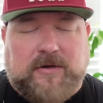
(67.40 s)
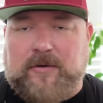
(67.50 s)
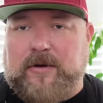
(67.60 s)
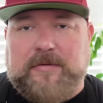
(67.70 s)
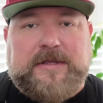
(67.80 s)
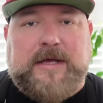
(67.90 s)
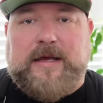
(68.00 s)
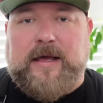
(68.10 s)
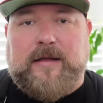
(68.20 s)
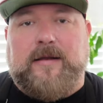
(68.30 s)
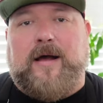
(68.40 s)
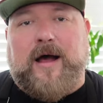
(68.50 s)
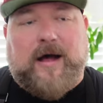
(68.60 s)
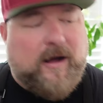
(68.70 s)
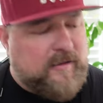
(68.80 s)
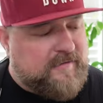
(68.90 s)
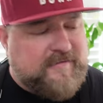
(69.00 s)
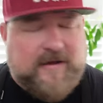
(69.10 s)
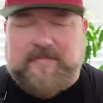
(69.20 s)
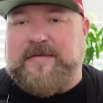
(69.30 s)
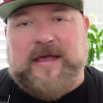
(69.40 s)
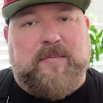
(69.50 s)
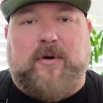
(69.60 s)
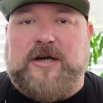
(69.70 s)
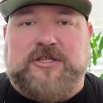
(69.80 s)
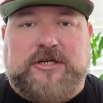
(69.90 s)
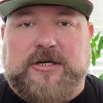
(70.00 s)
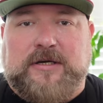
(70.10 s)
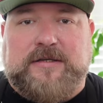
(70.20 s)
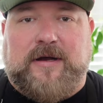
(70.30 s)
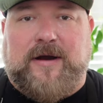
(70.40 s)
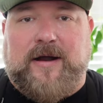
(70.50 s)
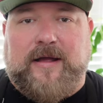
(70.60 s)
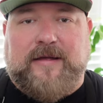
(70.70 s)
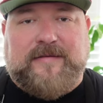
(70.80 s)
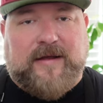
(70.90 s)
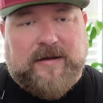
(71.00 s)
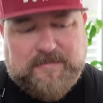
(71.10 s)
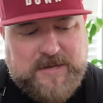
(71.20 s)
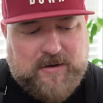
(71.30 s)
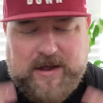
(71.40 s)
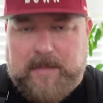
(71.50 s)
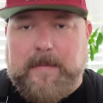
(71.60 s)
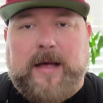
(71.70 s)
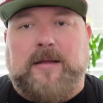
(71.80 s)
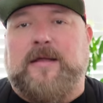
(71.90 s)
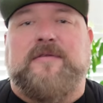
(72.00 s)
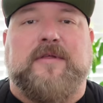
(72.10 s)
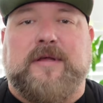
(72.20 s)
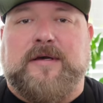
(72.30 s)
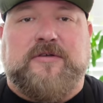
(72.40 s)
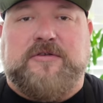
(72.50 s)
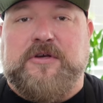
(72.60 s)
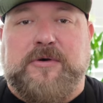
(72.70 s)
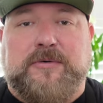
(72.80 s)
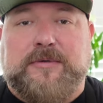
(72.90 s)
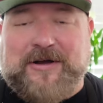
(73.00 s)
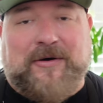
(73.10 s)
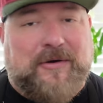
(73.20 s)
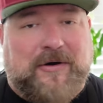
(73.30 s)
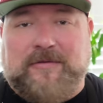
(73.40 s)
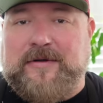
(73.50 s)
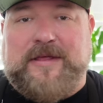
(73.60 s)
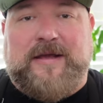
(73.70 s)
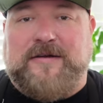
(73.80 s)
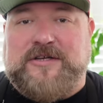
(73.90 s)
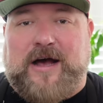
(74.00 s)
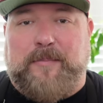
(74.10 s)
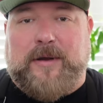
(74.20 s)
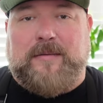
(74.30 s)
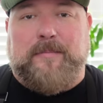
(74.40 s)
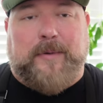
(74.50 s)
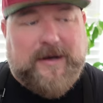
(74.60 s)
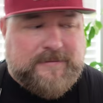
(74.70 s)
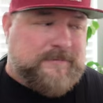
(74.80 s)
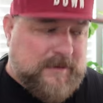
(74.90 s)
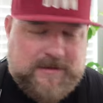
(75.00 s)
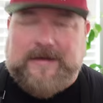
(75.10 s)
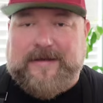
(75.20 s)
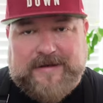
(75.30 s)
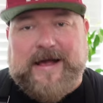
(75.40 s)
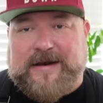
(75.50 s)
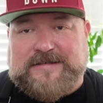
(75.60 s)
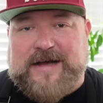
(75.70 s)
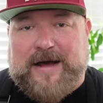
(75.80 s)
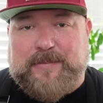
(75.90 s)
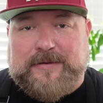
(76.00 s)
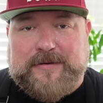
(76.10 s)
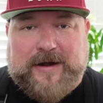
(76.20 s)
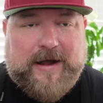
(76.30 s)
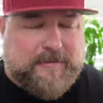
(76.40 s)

Don't overthink it. All this stuff is getting pressure cooked. All right, it's gonna, kind of meld into the stew. Don't overthink your chopping, but you gotta chop, okay?